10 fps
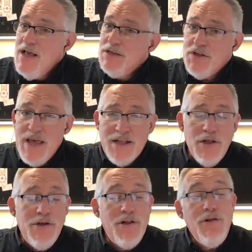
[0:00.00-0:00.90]
So that
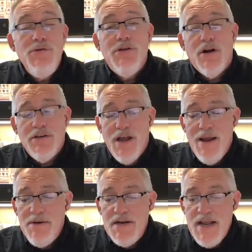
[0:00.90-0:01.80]
concludes our
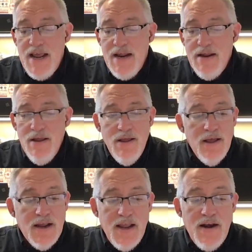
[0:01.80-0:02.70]
time today.
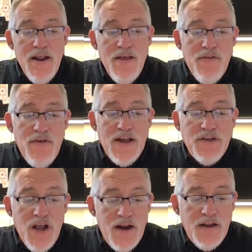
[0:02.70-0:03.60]
Again,
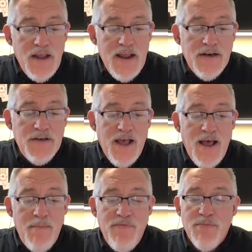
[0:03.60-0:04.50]
thanks Yanick and
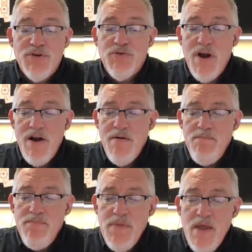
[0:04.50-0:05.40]
Tom from
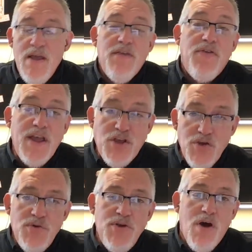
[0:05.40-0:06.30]
Schrader. Thank
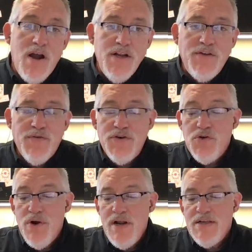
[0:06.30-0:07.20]
you, the audience, for
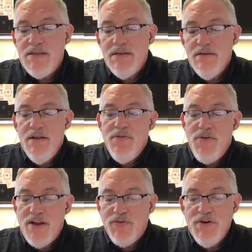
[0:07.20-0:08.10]
joining us.
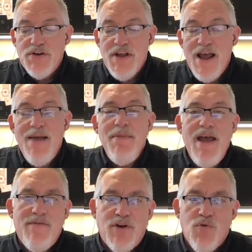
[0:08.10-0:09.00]
Thanks for your time.
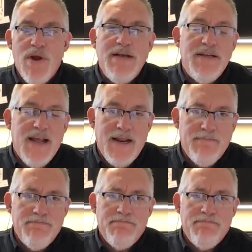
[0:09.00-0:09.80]
Have a great day.